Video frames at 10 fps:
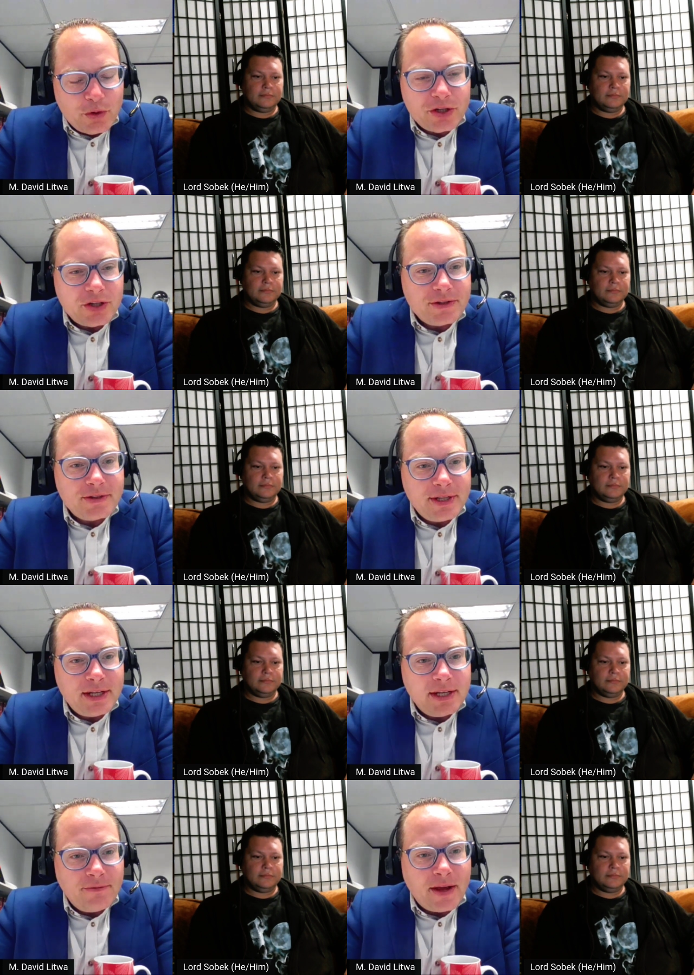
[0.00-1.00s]
Speaker 1: Christians
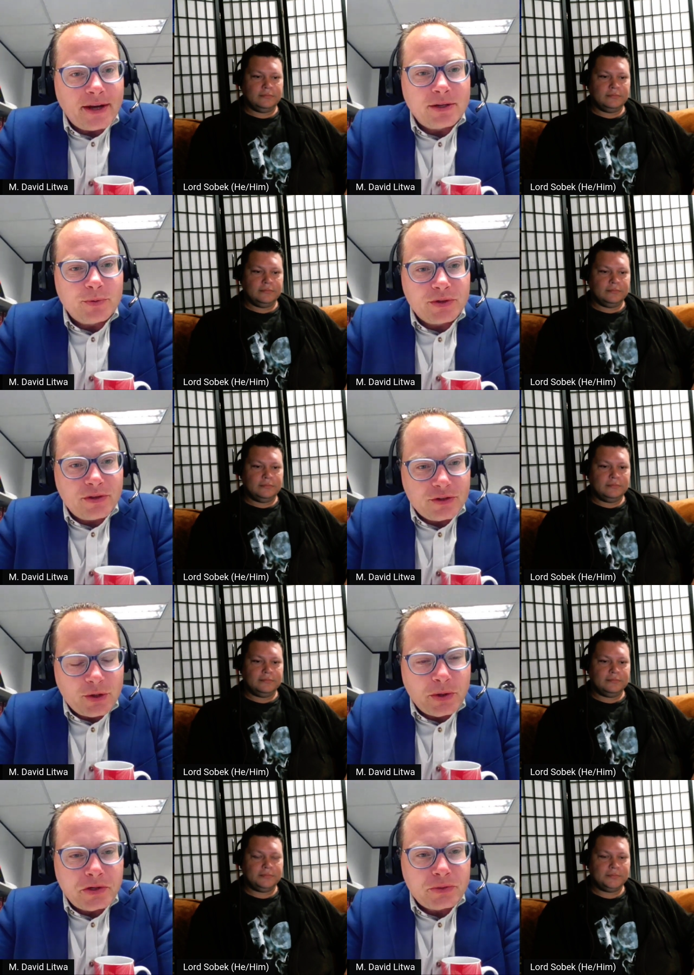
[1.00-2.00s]
didn't invent. It was the
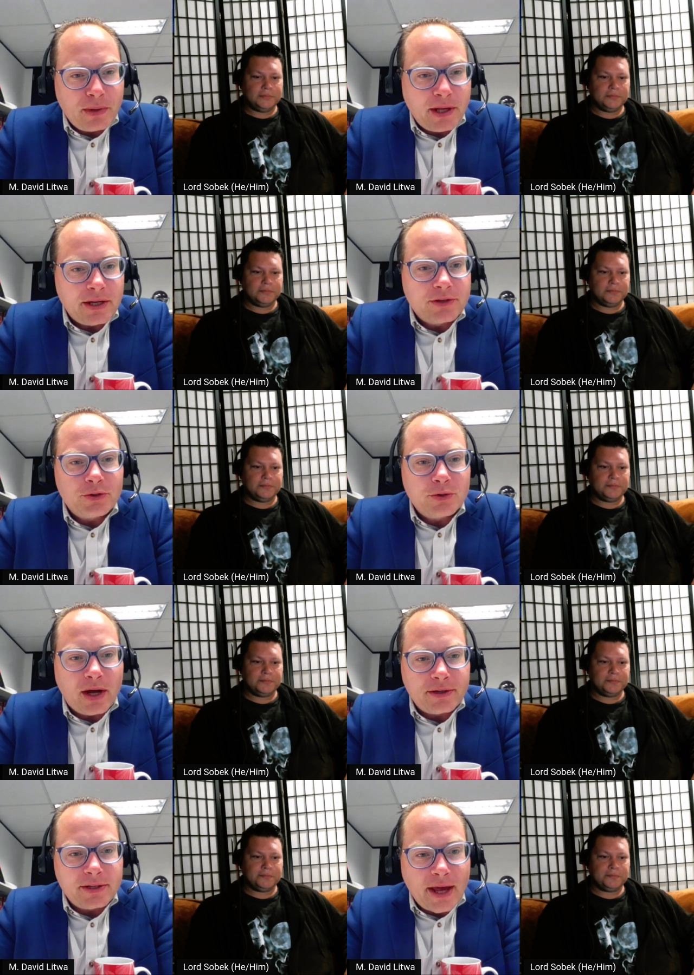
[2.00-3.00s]
Stoics and Platonists who
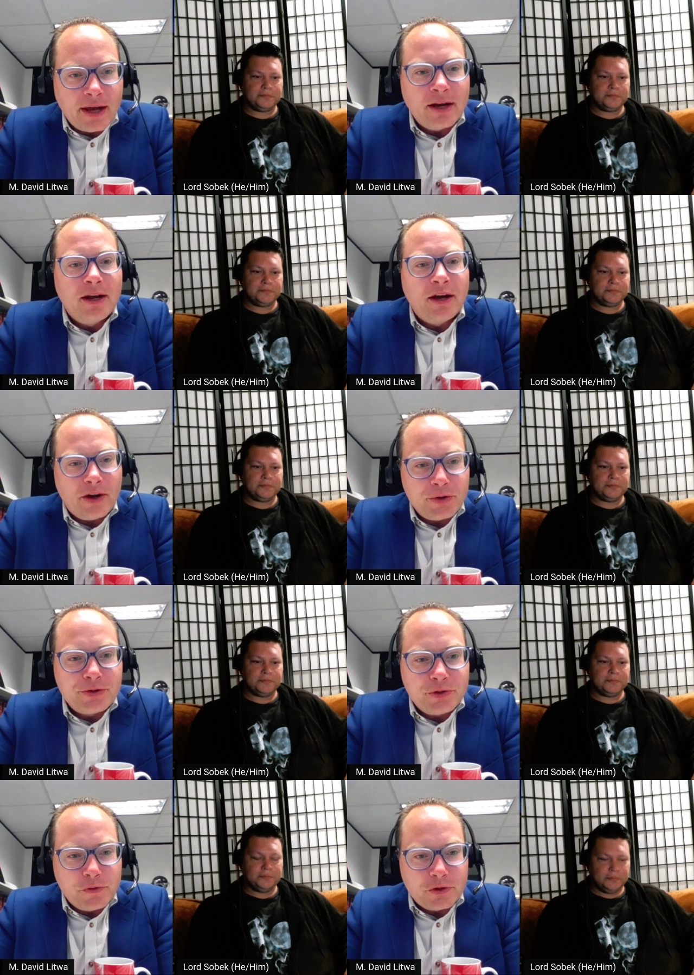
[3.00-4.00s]
got to that
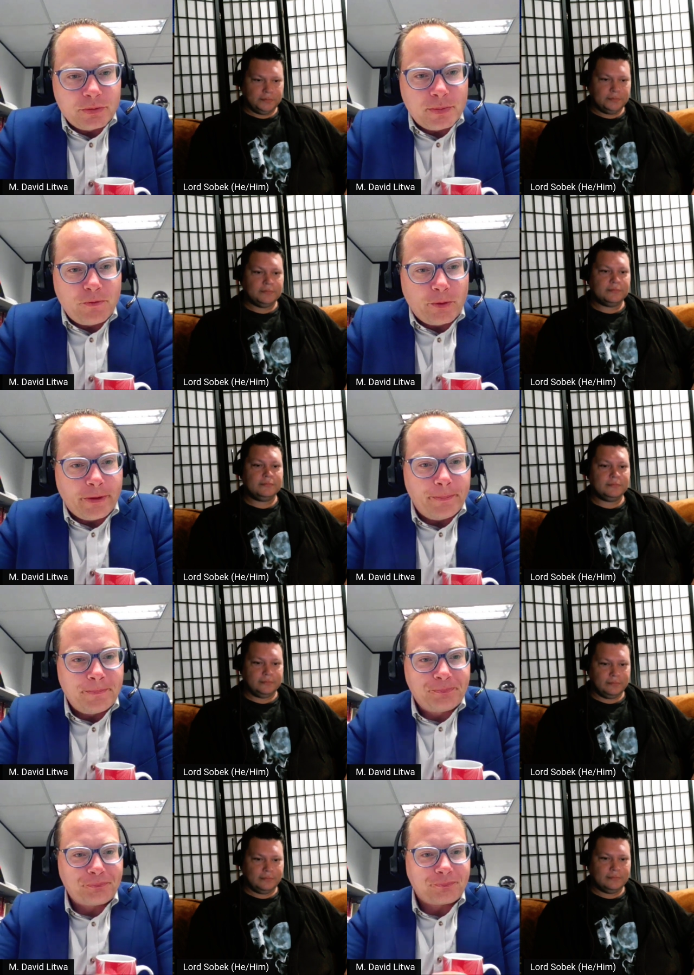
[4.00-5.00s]
hundreds of years before them.
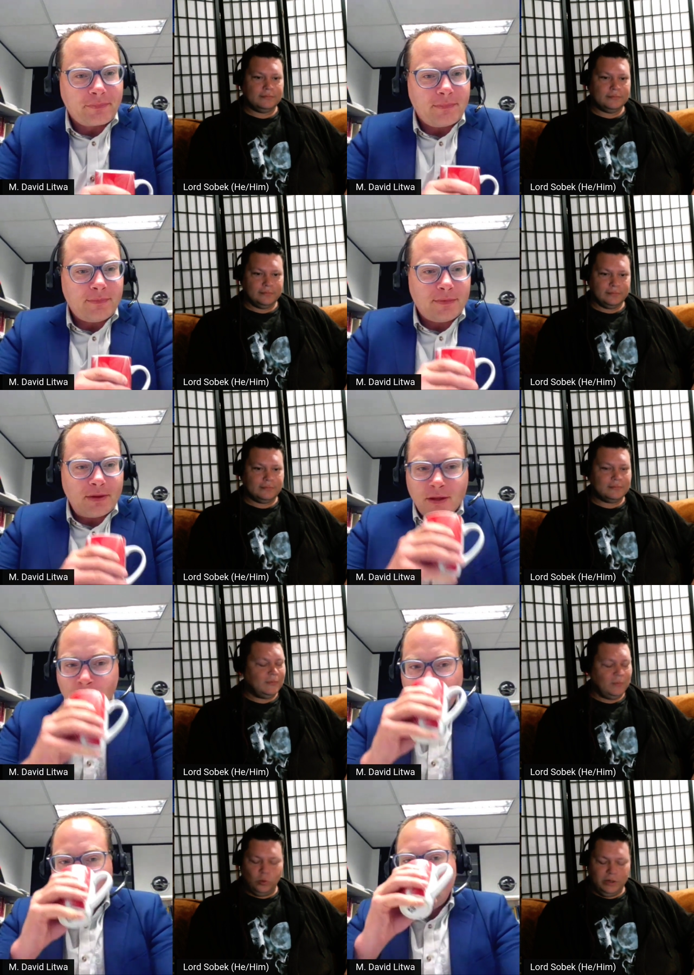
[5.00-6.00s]

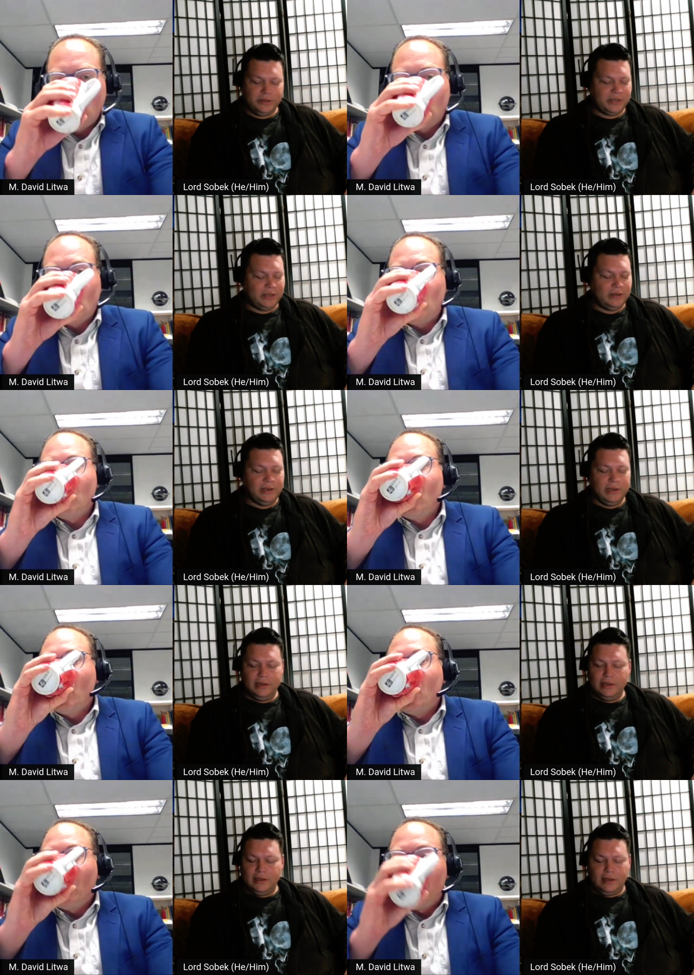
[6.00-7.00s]
Speaker 2: Well said.
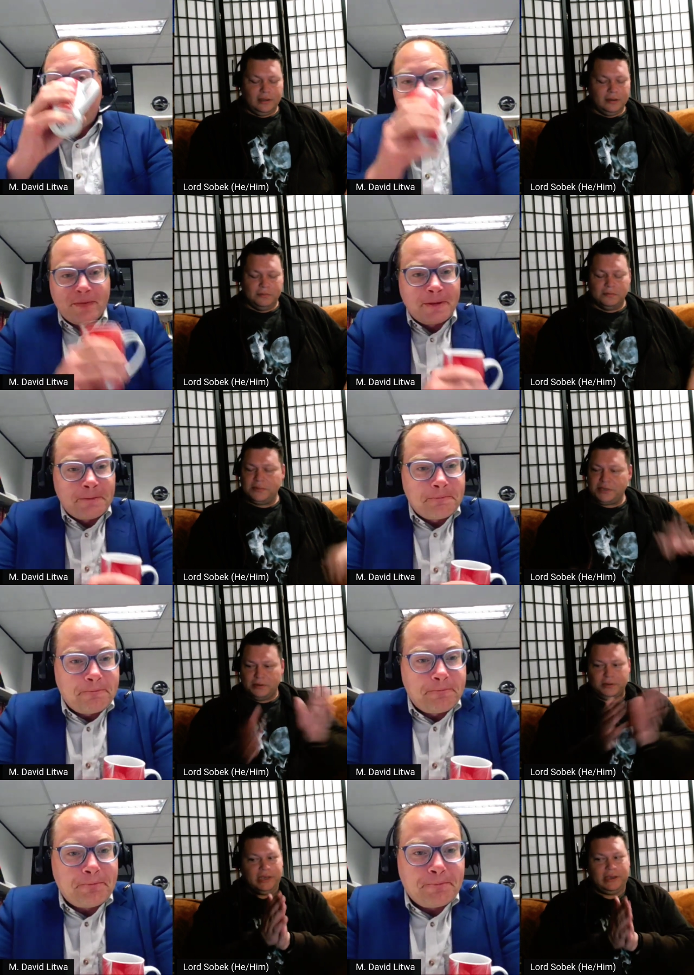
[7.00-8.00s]
Um,
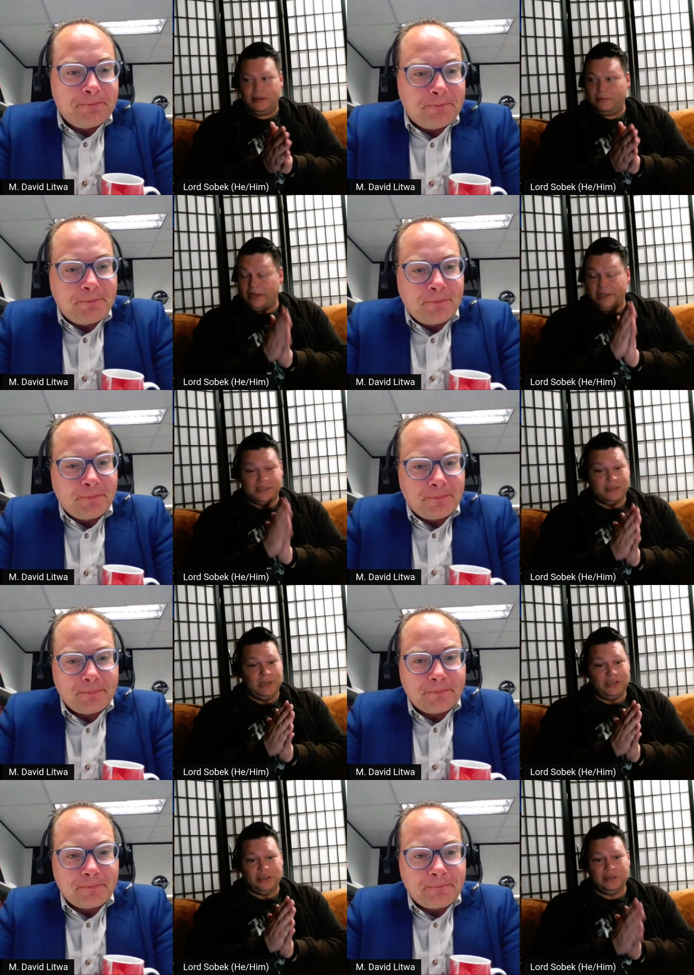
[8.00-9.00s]
so yeah, in my
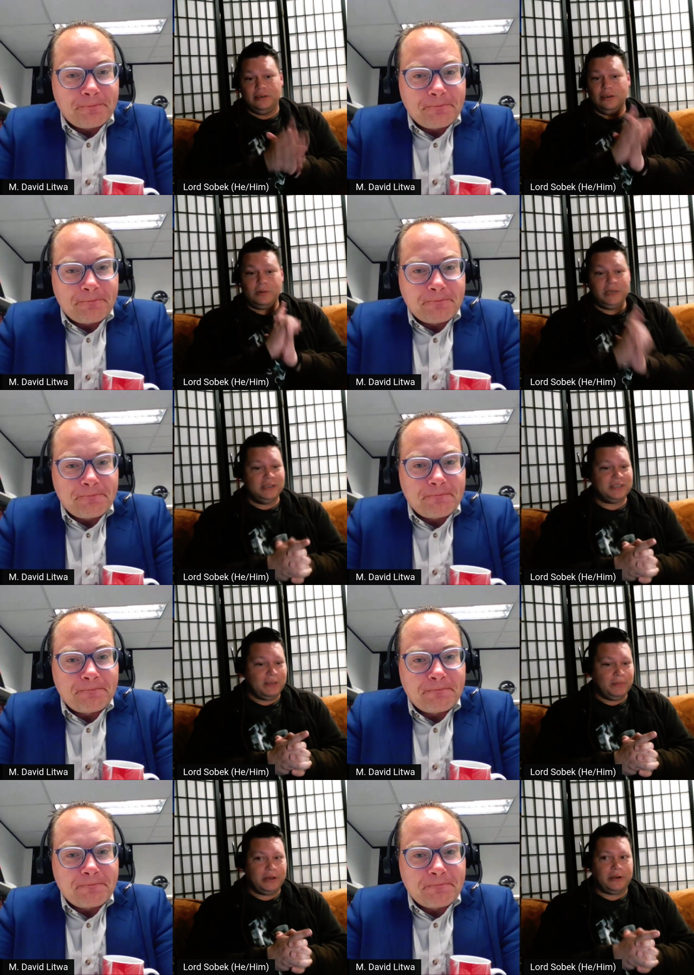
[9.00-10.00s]
estimation, nobody does
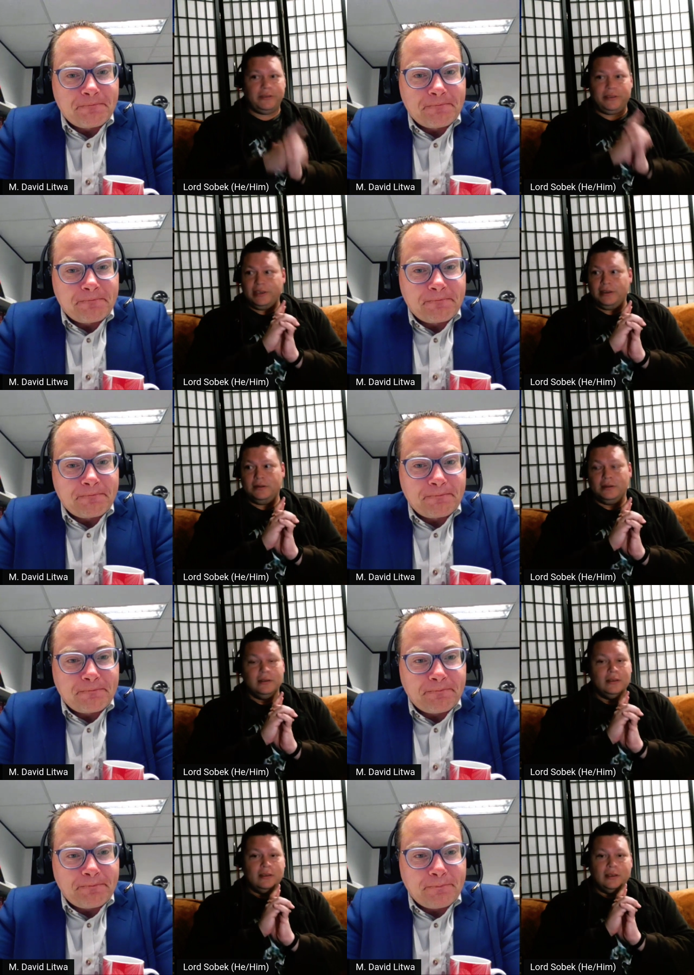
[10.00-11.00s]
that better
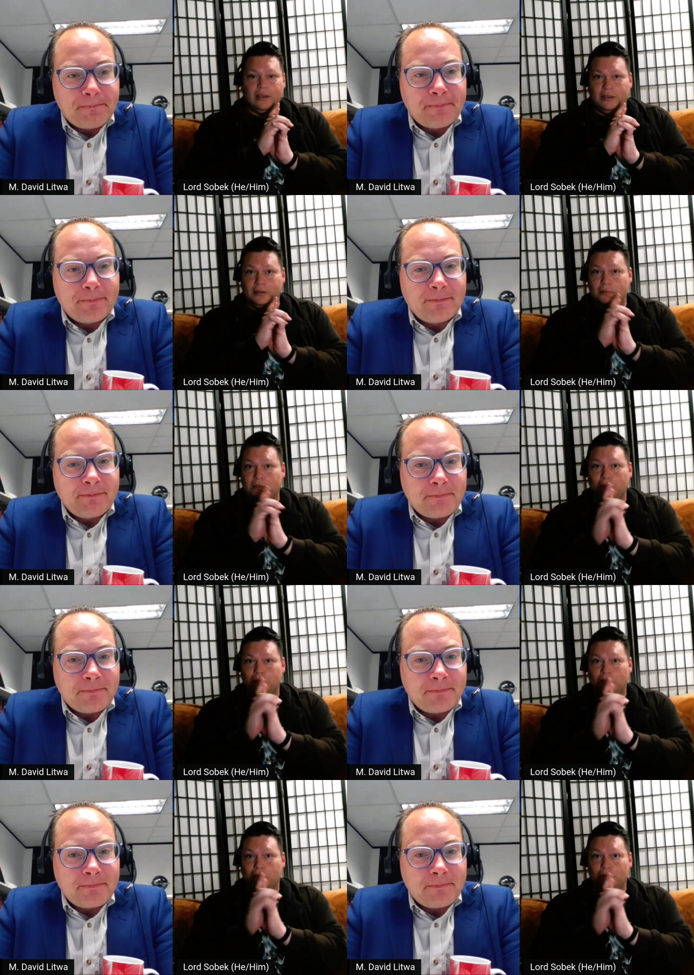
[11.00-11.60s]
than um,